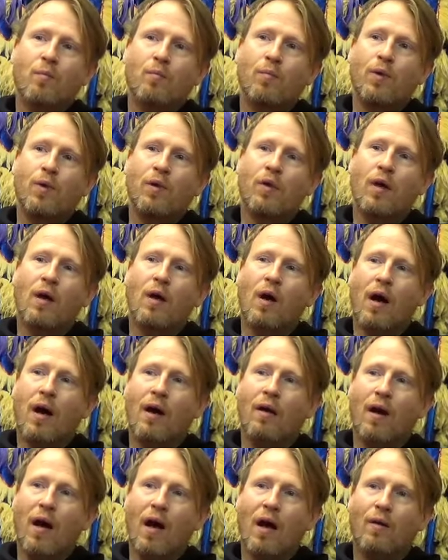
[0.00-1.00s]
but
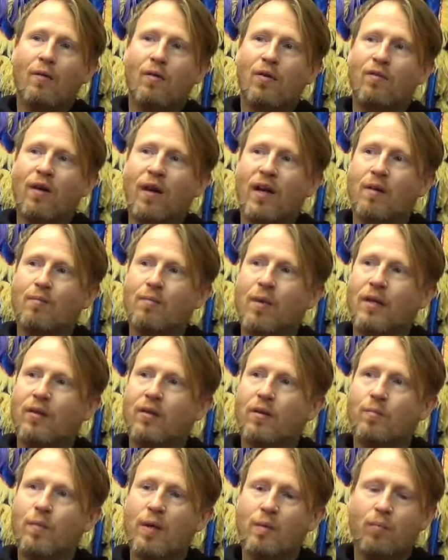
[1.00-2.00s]
I would recommend
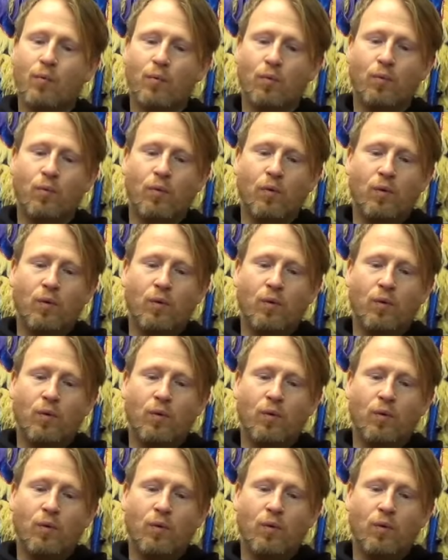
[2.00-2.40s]
that people,